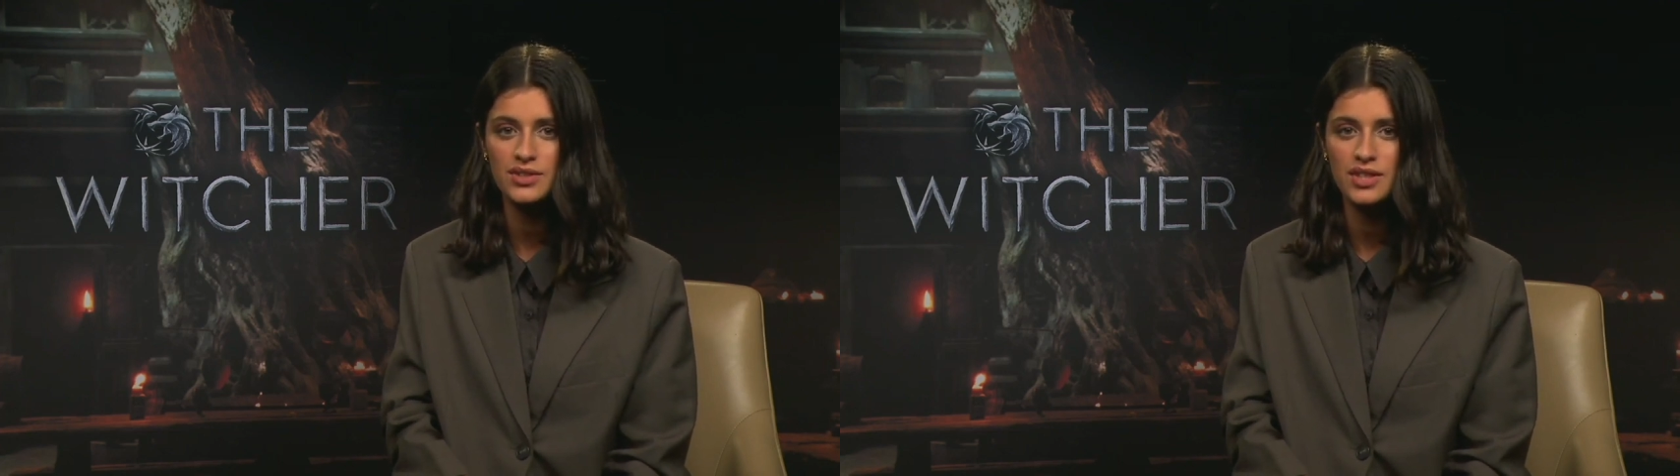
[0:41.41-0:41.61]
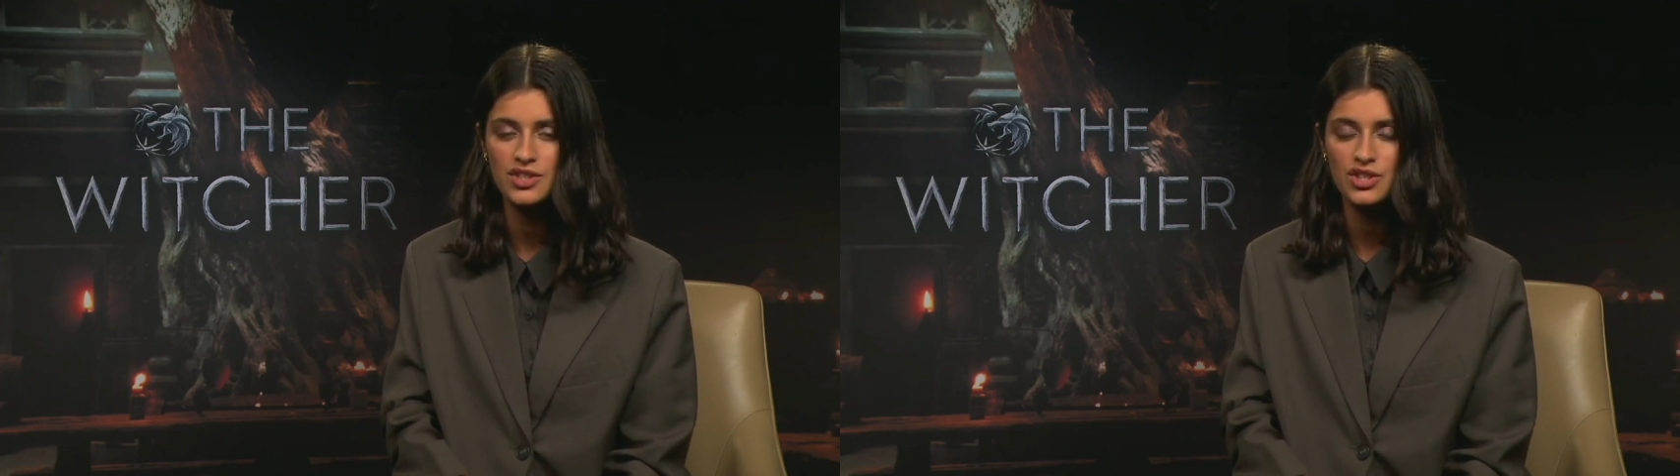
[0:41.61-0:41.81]

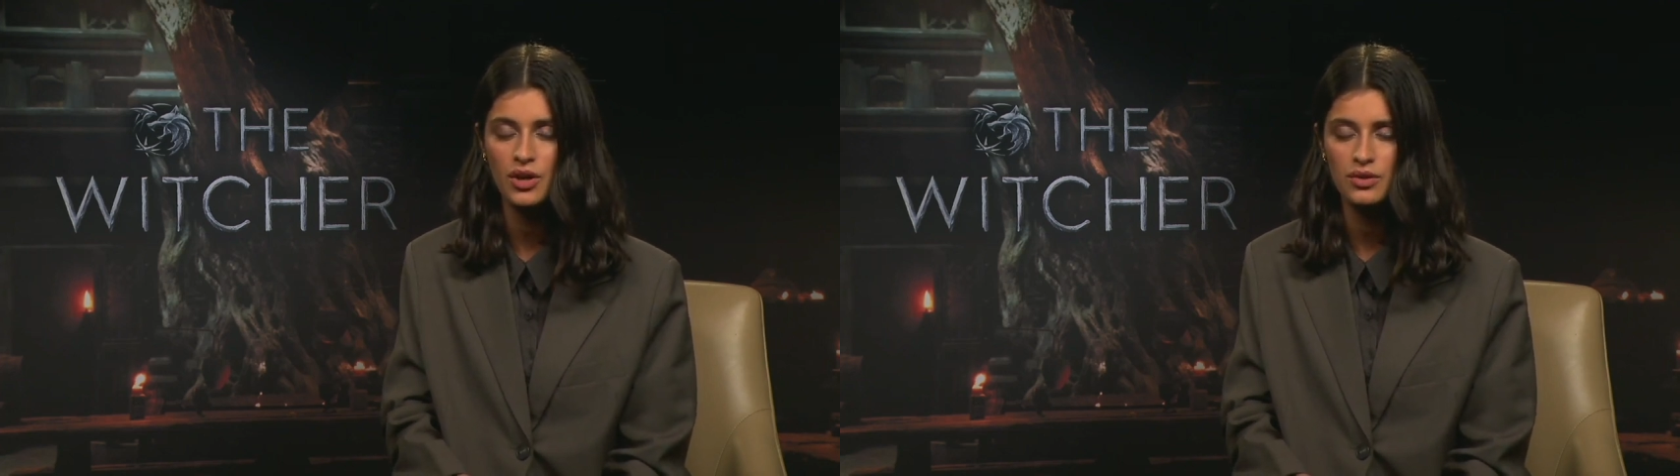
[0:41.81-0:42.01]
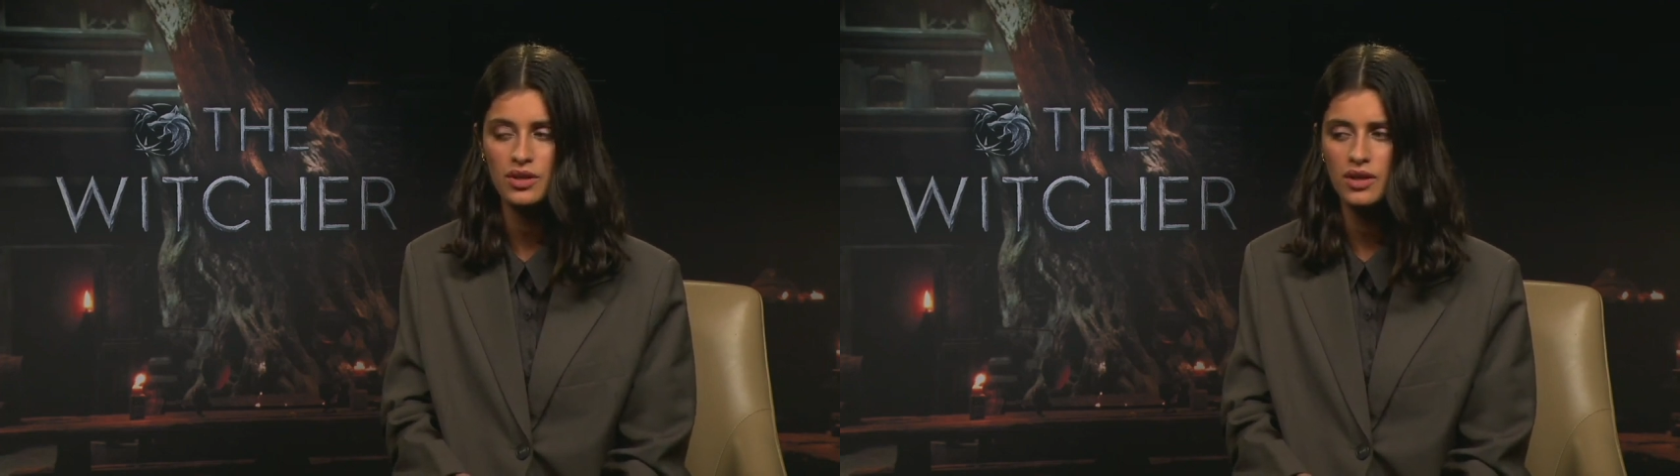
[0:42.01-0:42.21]
this show
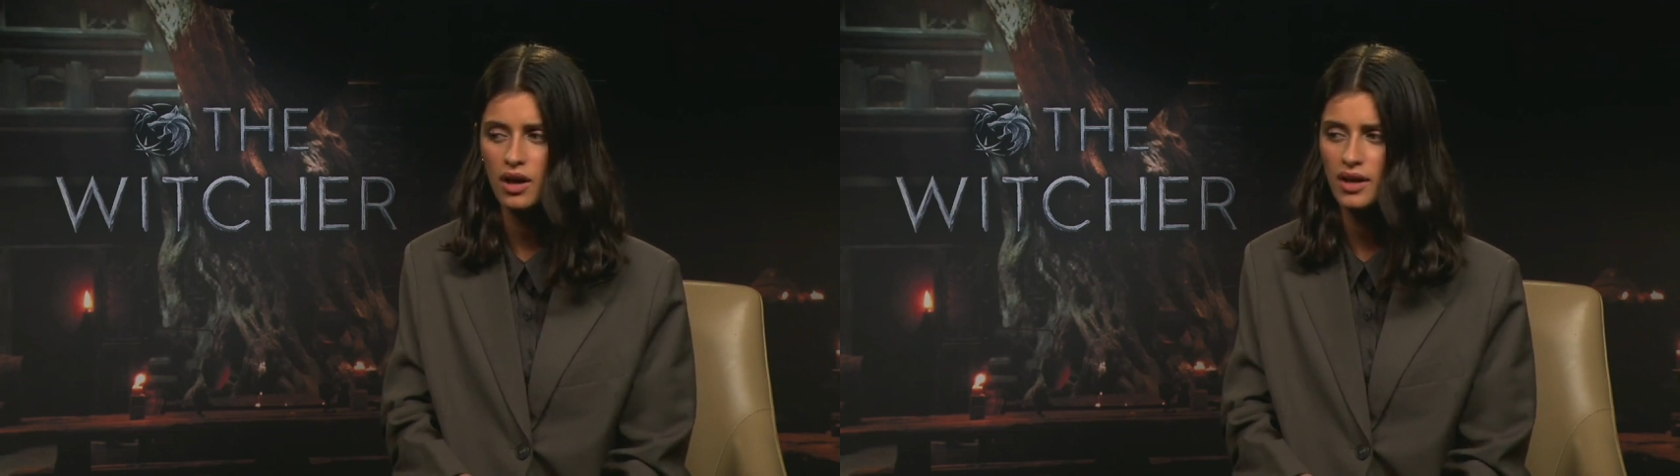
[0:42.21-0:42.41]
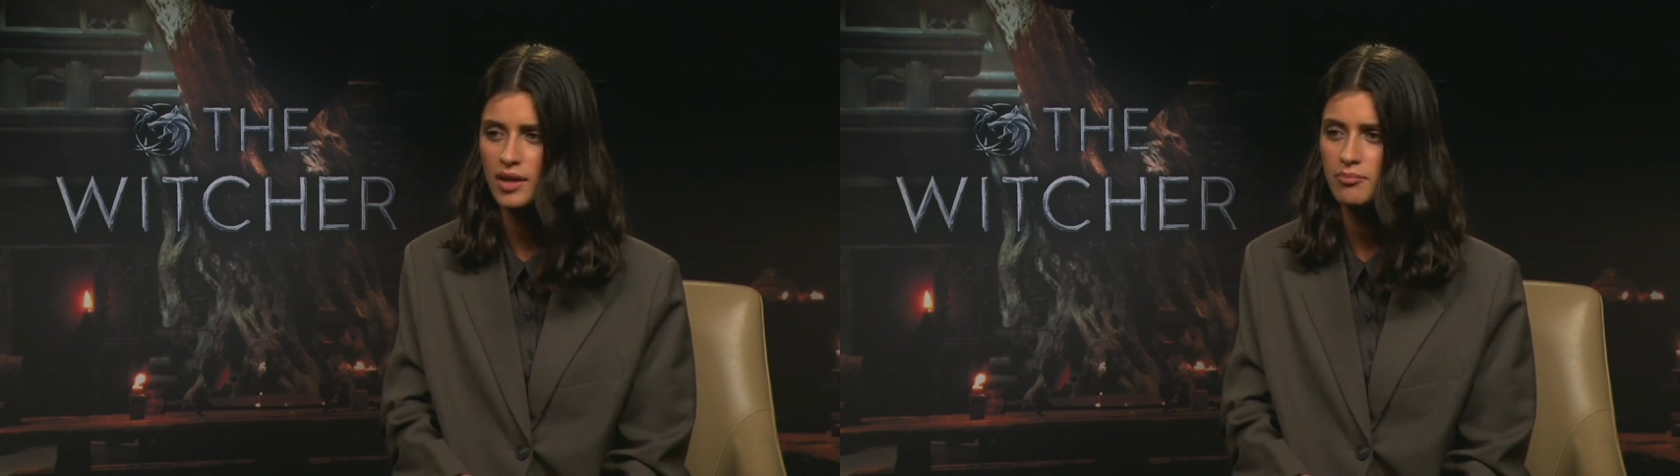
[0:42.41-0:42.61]
that
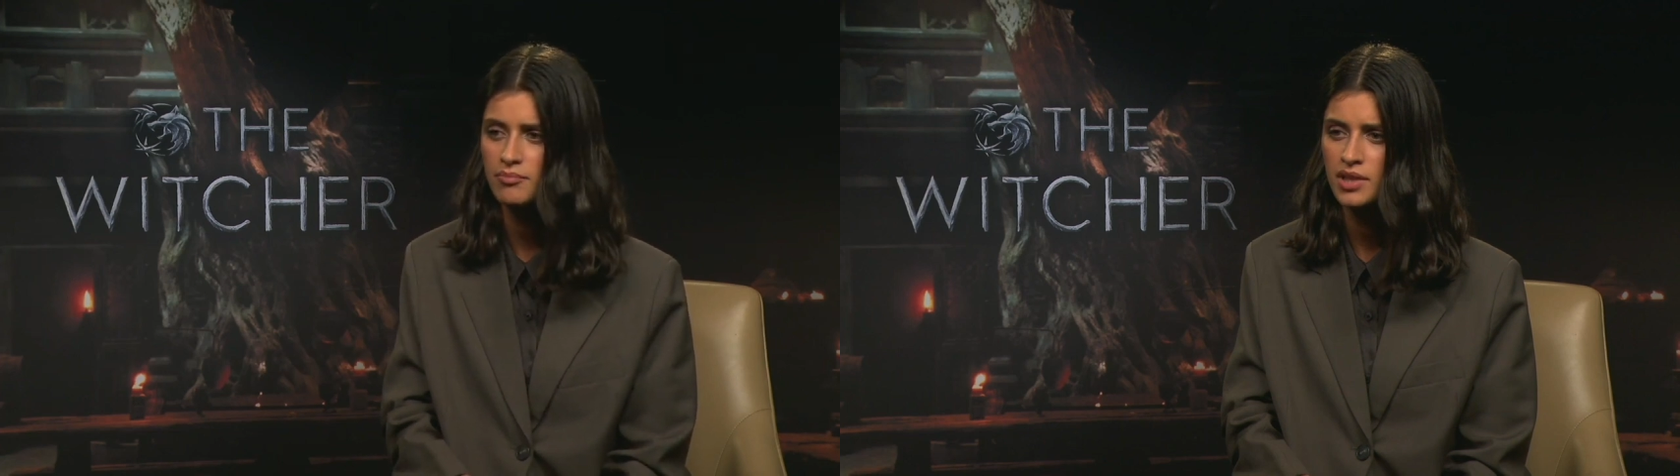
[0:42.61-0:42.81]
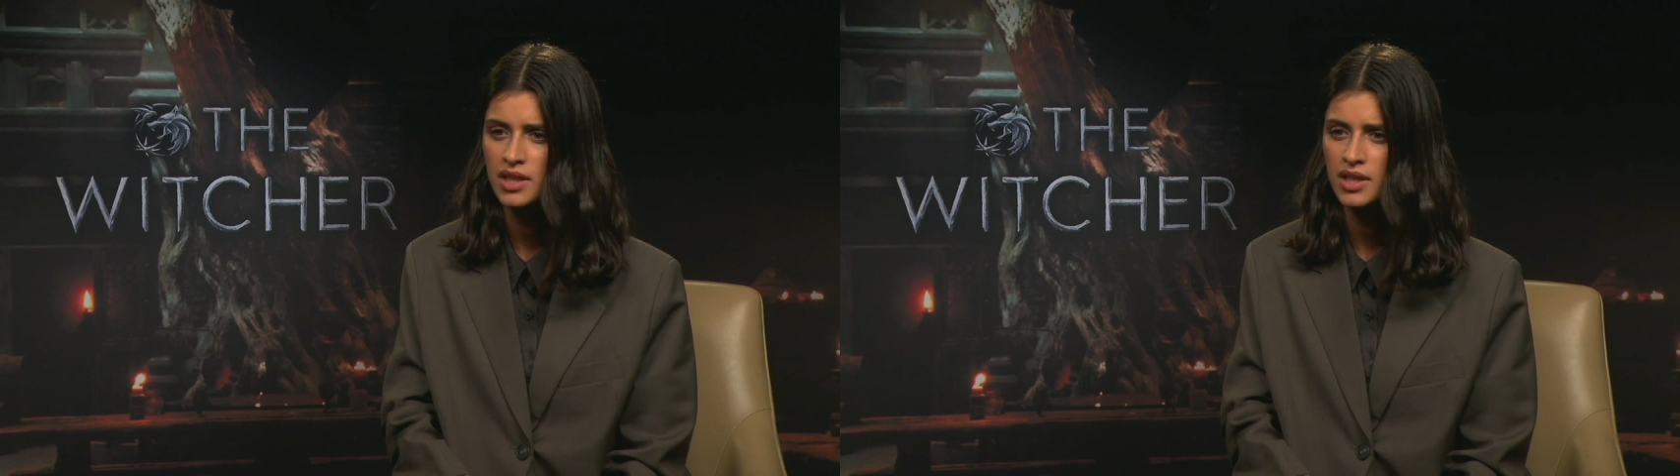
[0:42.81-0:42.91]
I'm